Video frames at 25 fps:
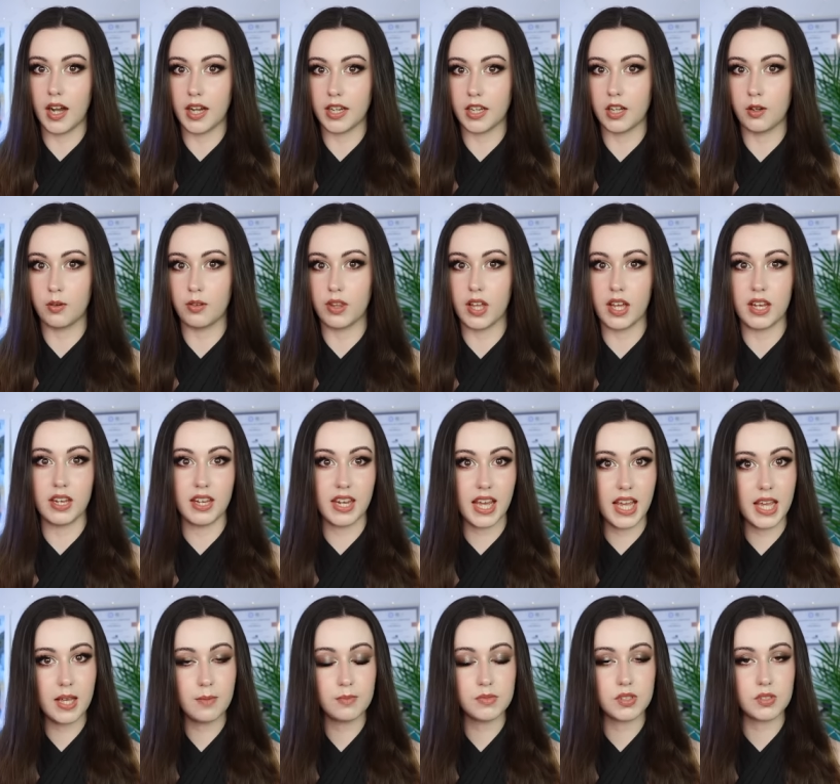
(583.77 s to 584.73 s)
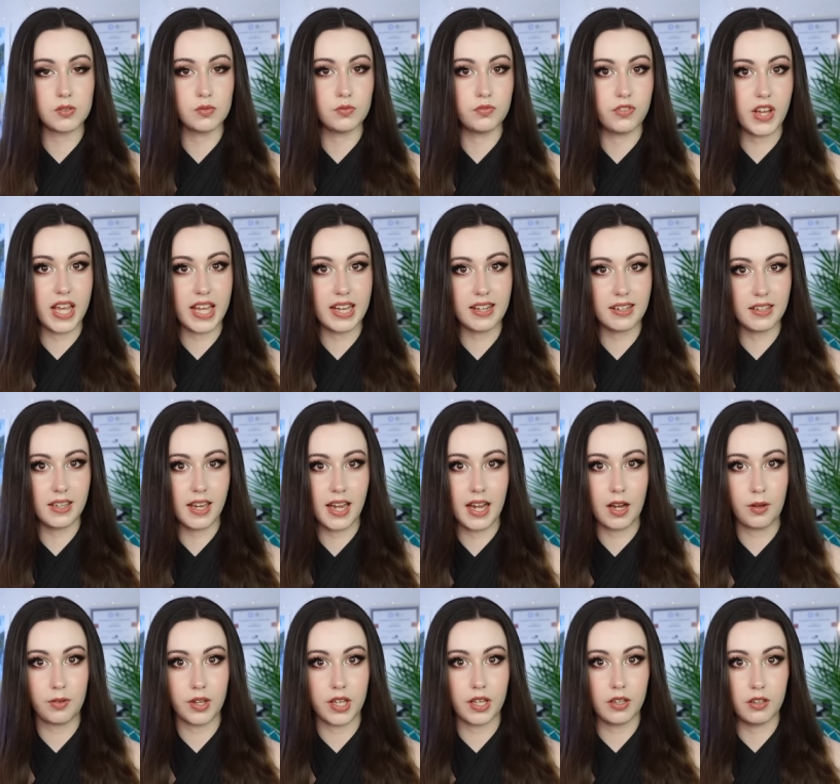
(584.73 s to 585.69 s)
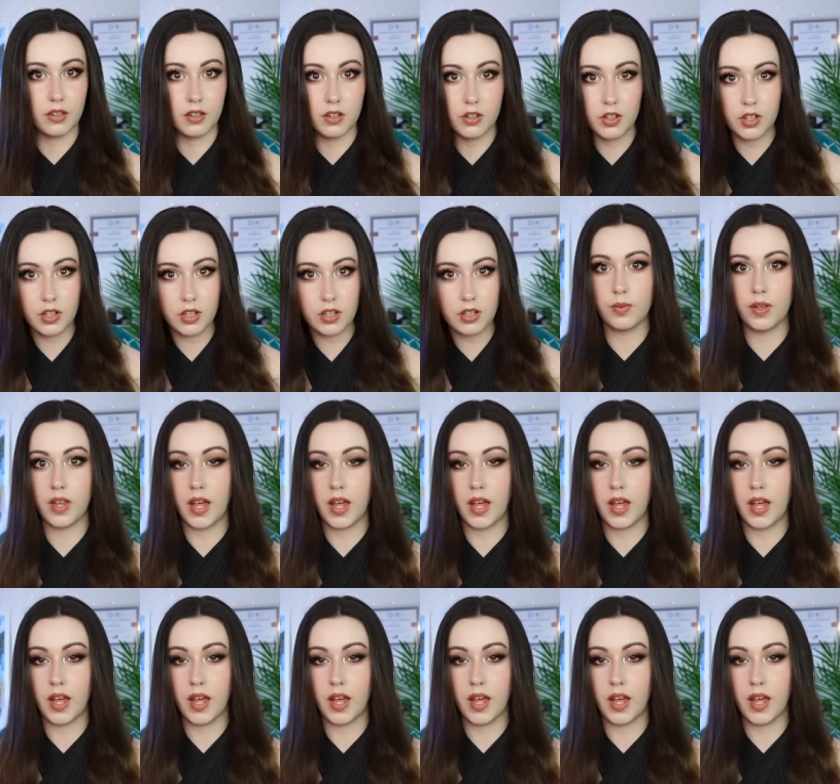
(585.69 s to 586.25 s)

I know their names and vaguely how they look,